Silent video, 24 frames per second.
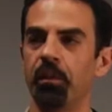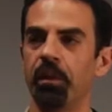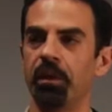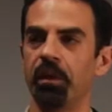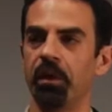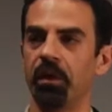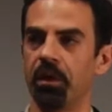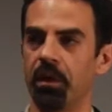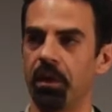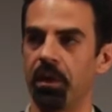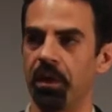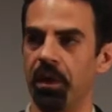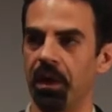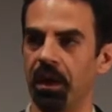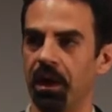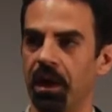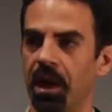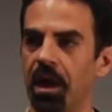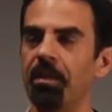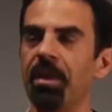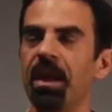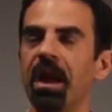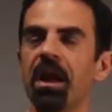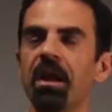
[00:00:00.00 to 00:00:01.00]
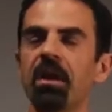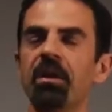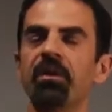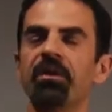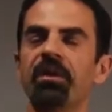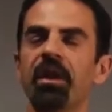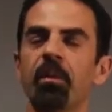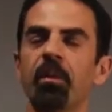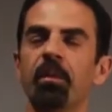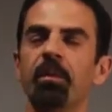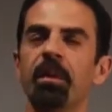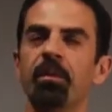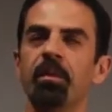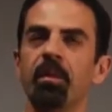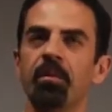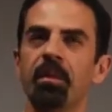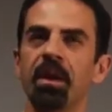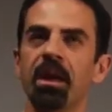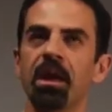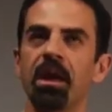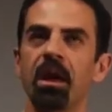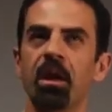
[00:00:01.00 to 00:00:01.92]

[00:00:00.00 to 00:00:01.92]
with a good thing. I mean, I understand what people mean.